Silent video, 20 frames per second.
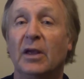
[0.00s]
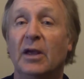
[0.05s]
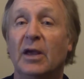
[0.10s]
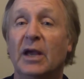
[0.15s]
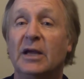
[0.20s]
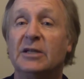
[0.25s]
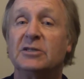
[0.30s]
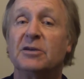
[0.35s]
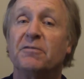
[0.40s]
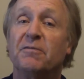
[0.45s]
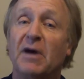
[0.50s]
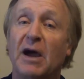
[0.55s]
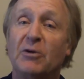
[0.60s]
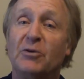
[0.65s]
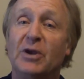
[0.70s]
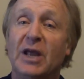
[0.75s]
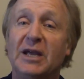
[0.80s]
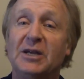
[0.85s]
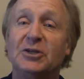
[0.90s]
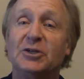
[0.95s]
It's a
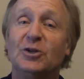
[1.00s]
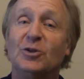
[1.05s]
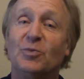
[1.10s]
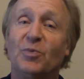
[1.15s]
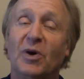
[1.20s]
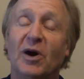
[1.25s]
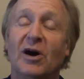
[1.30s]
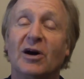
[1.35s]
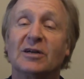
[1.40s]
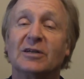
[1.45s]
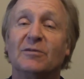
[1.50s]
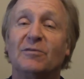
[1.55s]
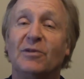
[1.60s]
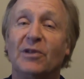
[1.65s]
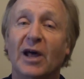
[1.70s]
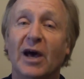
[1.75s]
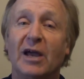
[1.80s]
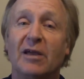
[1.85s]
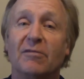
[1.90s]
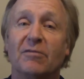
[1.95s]
foundational part of
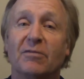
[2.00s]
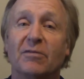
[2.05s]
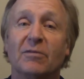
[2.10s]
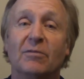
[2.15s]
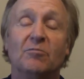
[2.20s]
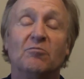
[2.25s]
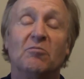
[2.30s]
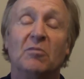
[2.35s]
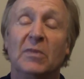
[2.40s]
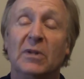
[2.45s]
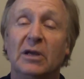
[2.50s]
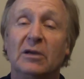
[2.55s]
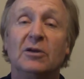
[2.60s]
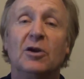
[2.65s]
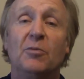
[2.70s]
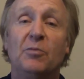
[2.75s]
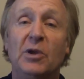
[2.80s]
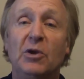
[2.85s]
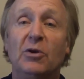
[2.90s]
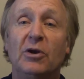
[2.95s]
life,
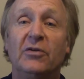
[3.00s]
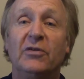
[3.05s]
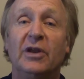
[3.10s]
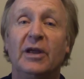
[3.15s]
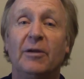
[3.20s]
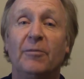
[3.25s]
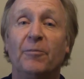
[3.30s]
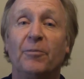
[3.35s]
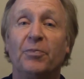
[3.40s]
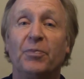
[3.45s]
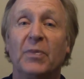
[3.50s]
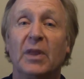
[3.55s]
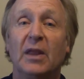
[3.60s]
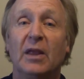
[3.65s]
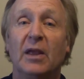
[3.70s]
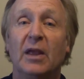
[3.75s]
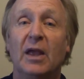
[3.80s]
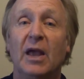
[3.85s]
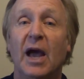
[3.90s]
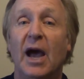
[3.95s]
community.
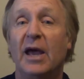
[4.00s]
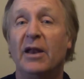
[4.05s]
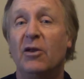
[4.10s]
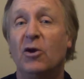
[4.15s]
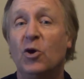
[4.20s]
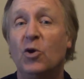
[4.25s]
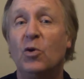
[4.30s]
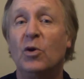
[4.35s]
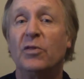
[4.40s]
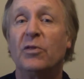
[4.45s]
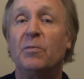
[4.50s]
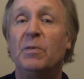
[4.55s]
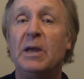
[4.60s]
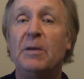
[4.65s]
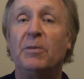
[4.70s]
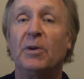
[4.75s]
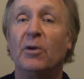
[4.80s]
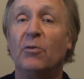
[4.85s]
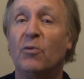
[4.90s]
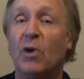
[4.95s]
And who are the
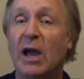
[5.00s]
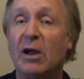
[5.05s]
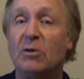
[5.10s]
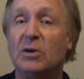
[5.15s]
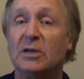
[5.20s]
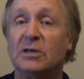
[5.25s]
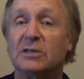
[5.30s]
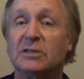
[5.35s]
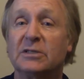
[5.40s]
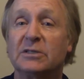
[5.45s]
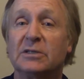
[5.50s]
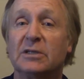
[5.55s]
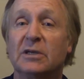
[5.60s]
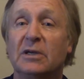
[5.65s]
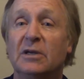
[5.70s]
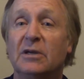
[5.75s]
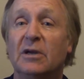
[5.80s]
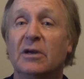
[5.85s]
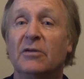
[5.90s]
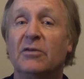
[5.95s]
people around us
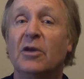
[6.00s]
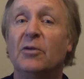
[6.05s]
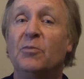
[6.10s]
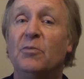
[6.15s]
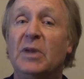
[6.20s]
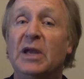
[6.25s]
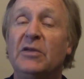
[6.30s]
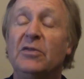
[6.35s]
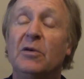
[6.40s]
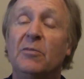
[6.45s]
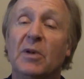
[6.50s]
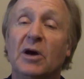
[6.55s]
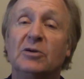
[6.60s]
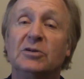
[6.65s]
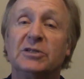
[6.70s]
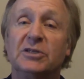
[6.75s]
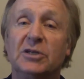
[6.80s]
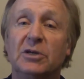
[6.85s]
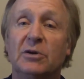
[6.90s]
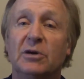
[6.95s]
that mean the
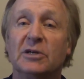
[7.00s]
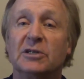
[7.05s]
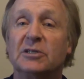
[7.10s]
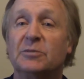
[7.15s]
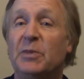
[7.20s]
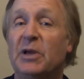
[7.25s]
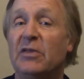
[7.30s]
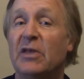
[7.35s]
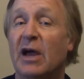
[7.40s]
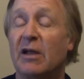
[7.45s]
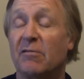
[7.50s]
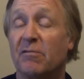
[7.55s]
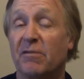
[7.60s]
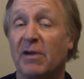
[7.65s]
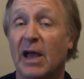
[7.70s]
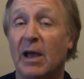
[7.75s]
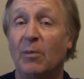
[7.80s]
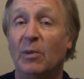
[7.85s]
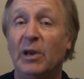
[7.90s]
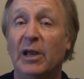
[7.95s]
most to us, be that
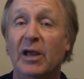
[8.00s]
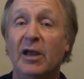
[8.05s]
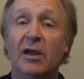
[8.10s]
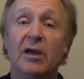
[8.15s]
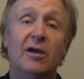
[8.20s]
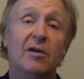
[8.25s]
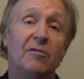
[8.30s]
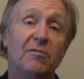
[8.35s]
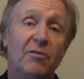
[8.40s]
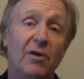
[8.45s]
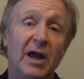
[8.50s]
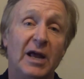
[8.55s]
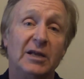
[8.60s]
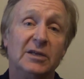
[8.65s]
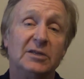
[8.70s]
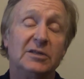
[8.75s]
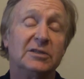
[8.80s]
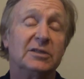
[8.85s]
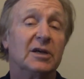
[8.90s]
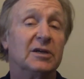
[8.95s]
family,
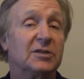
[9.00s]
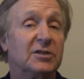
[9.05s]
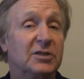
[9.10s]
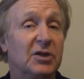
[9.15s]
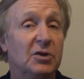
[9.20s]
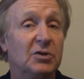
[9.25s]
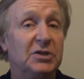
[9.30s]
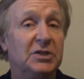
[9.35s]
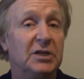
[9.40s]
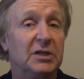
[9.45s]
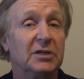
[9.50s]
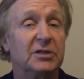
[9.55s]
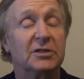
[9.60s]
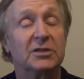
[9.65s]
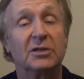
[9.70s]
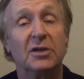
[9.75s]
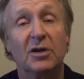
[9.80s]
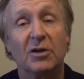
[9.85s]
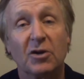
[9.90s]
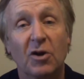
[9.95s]
friends,
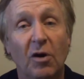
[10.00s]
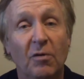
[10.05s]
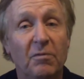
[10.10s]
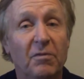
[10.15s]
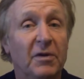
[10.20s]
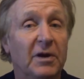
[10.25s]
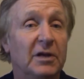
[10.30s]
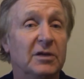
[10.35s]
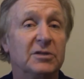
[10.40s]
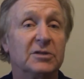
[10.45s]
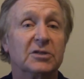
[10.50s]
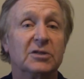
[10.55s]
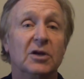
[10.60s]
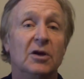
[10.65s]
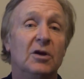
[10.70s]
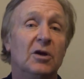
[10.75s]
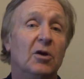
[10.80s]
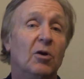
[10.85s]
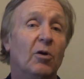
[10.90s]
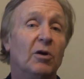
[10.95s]
associates, confidants,
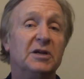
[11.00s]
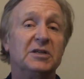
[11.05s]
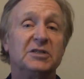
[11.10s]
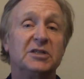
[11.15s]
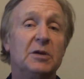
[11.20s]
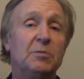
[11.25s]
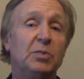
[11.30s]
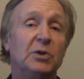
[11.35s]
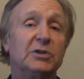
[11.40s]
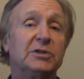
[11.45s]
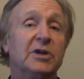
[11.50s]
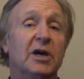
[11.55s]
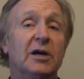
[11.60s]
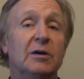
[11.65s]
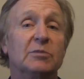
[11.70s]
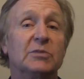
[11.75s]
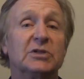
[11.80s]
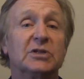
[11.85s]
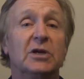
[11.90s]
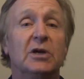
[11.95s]
or in simple
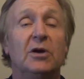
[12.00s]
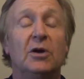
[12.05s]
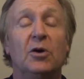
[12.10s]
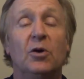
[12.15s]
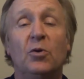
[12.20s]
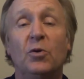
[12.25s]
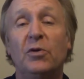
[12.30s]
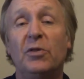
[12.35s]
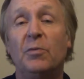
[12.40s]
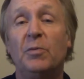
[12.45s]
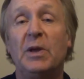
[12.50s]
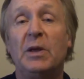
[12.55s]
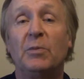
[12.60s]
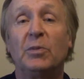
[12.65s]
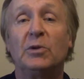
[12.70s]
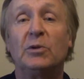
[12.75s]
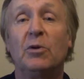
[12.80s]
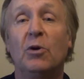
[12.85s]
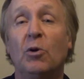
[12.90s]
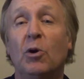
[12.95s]
terms, who are the
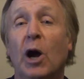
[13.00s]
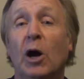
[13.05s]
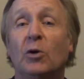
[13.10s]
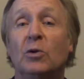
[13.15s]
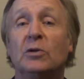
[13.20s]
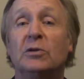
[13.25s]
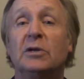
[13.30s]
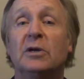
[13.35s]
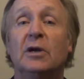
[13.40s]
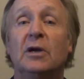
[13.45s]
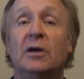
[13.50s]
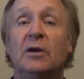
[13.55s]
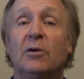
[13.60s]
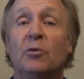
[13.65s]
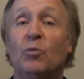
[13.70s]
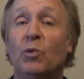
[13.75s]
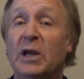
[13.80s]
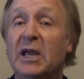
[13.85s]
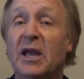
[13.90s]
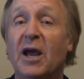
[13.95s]
people who
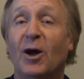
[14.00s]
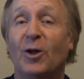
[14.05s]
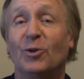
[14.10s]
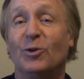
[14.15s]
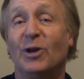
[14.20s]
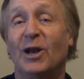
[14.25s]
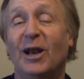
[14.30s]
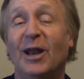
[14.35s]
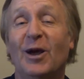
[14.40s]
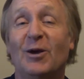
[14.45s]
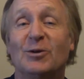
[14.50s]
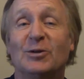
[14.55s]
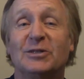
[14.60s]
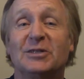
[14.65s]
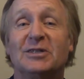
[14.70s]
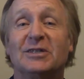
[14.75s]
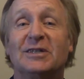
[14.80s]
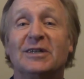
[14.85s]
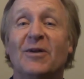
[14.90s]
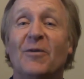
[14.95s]
we hold
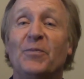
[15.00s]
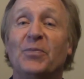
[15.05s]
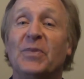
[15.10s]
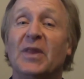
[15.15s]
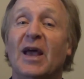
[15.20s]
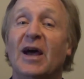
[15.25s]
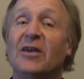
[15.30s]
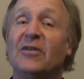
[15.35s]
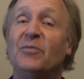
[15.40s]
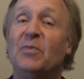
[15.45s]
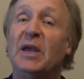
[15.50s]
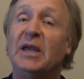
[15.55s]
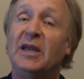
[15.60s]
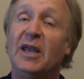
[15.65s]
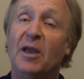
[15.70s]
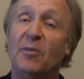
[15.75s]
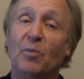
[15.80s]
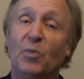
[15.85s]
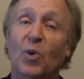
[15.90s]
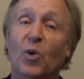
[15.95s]
close as
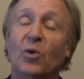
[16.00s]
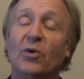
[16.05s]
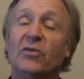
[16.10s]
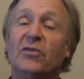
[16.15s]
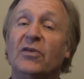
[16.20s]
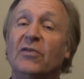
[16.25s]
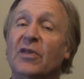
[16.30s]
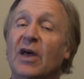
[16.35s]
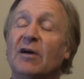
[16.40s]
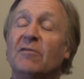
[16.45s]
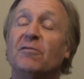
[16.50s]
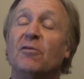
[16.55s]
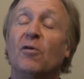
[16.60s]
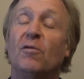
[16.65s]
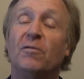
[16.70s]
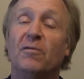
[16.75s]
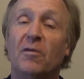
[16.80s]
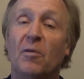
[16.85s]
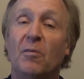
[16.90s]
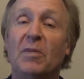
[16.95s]
being important and
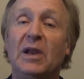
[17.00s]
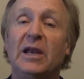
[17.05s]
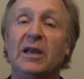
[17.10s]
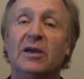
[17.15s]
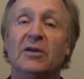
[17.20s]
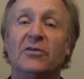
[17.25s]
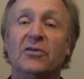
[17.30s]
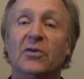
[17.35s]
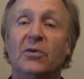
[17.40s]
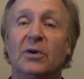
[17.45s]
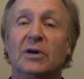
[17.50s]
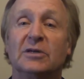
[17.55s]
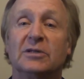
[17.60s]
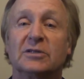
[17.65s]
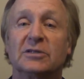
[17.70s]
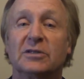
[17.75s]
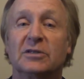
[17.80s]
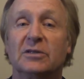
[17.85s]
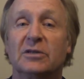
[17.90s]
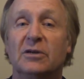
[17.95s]
therefore familiar to
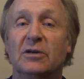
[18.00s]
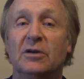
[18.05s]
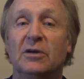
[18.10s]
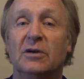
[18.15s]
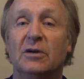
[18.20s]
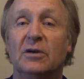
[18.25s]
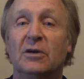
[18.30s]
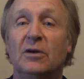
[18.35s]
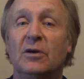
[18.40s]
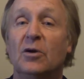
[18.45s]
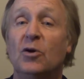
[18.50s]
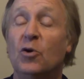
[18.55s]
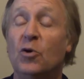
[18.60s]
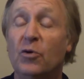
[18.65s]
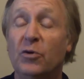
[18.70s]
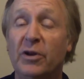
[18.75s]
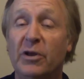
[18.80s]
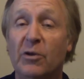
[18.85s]
us? Who do